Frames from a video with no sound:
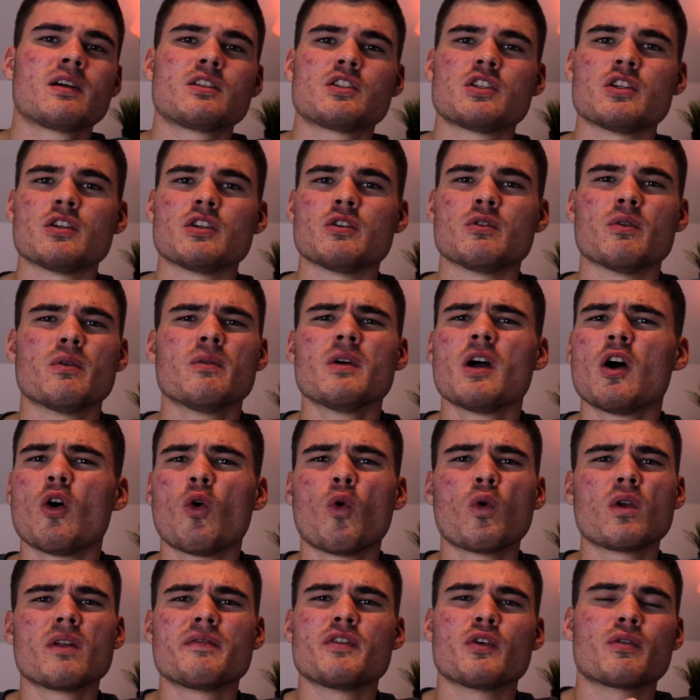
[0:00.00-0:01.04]
to
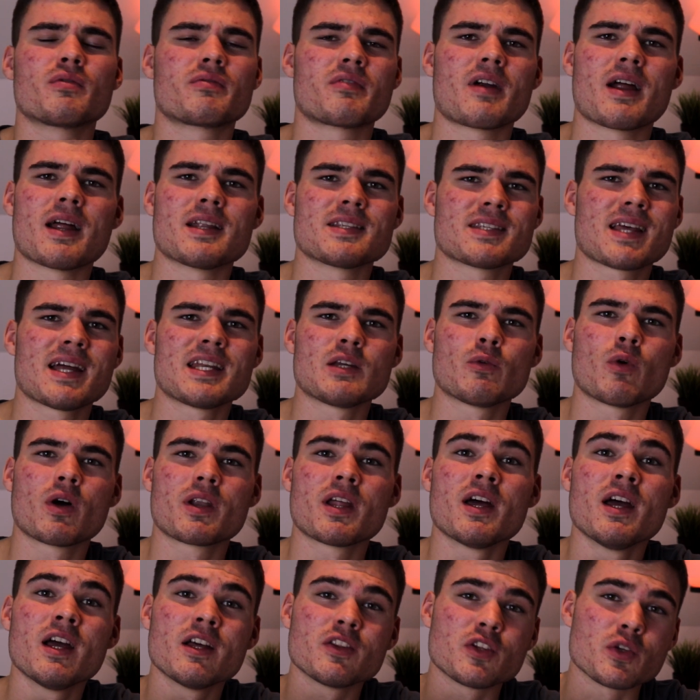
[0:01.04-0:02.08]
all of your friends, anyone
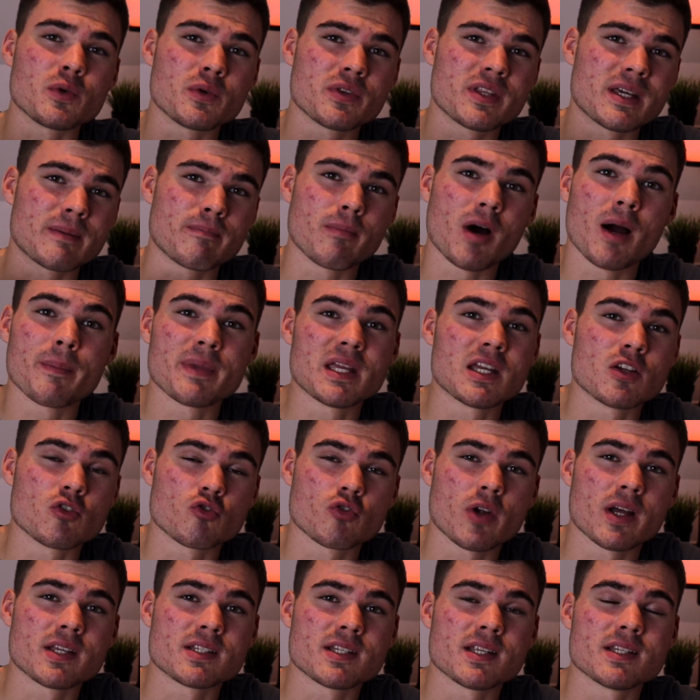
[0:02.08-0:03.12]
that you think might be
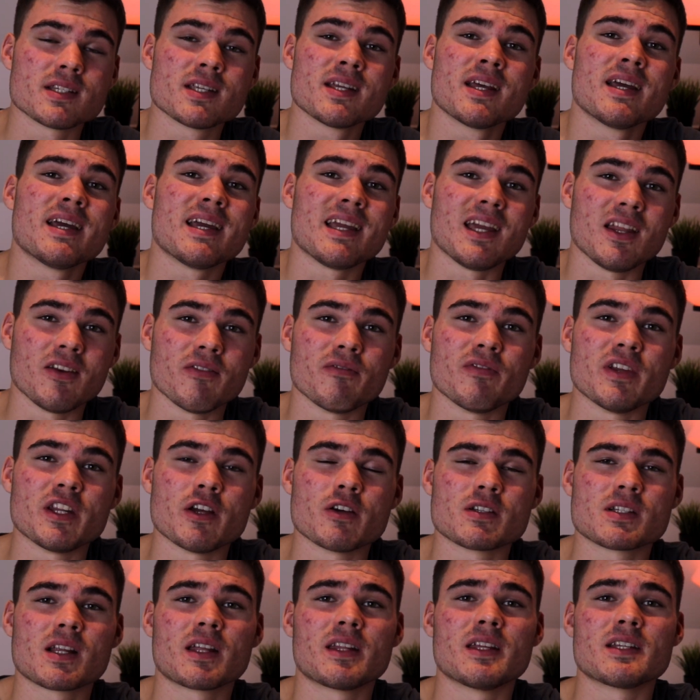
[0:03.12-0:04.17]
interested in
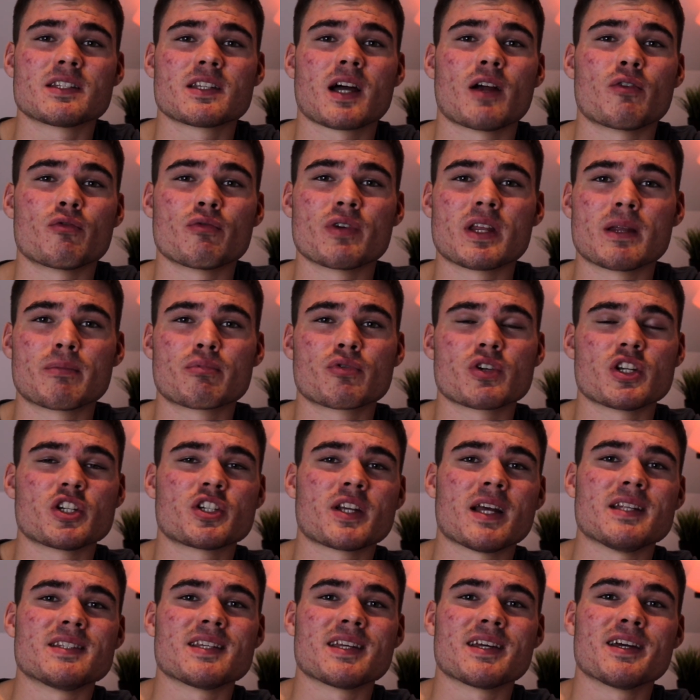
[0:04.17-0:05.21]
videos like this. I really
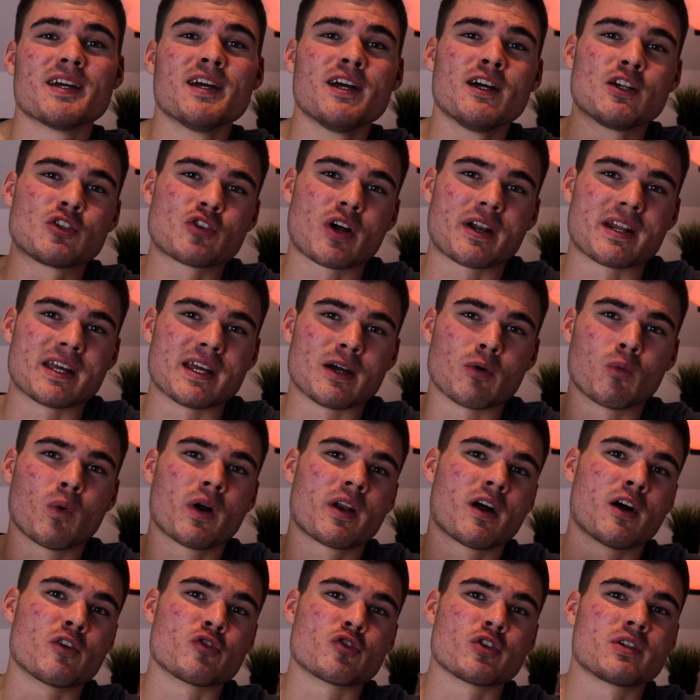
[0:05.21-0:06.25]
appreciate it. Trying to hit
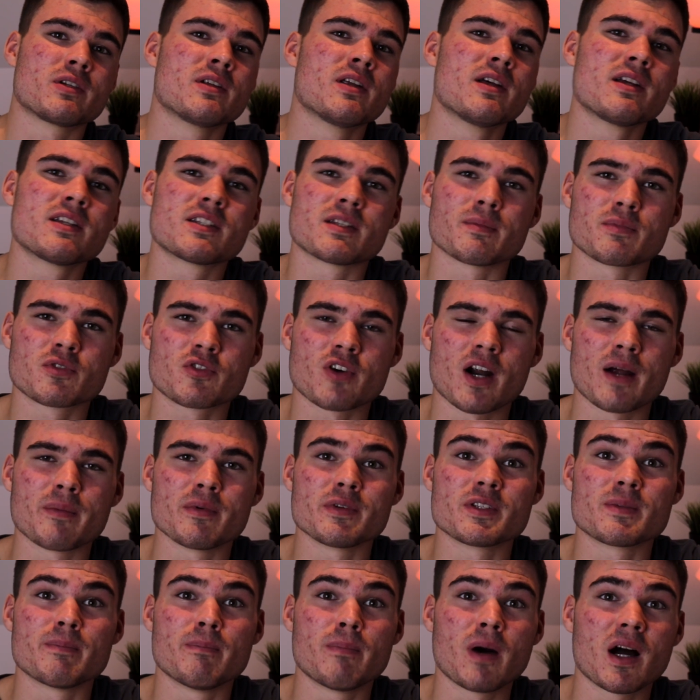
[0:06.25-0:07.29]
100
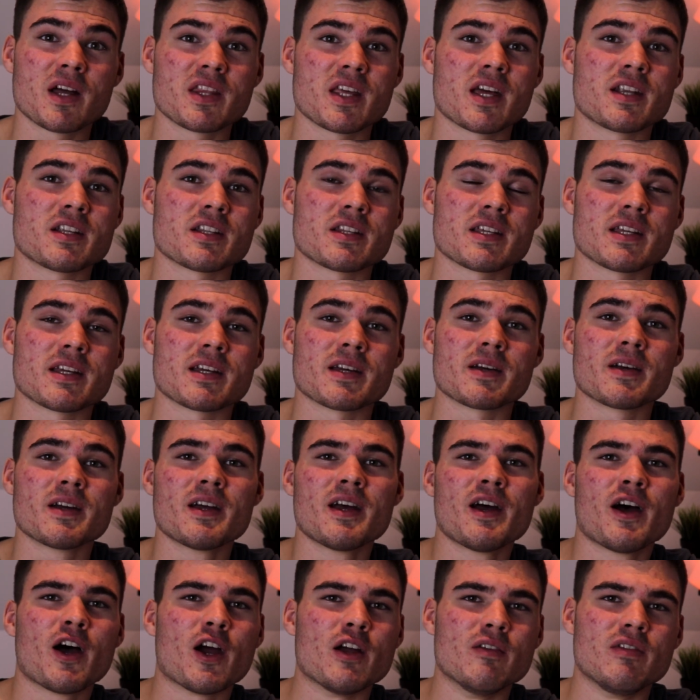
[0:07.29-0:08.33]
subscribers by the end of the year.
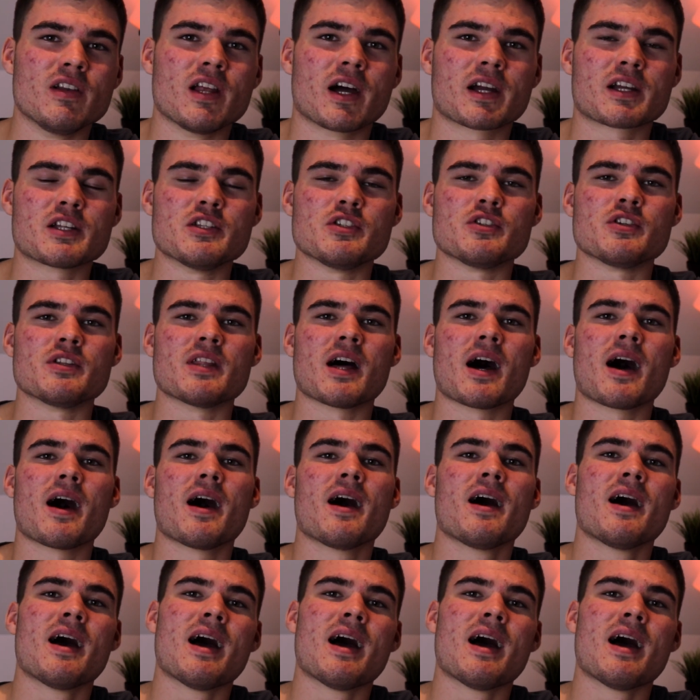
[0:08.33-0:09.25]
Hopefully I can do that.